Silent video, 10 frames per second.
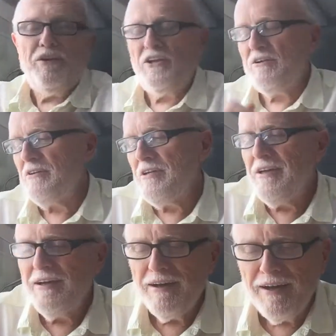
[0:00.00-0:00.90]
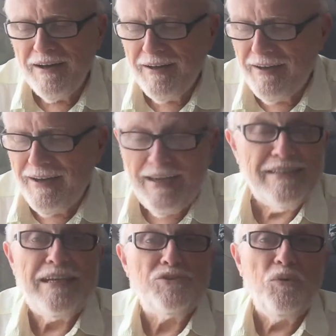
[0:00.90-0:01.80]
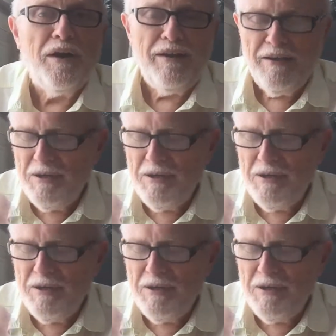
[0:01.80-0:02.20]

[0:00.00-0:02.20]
you know. I guess that's why.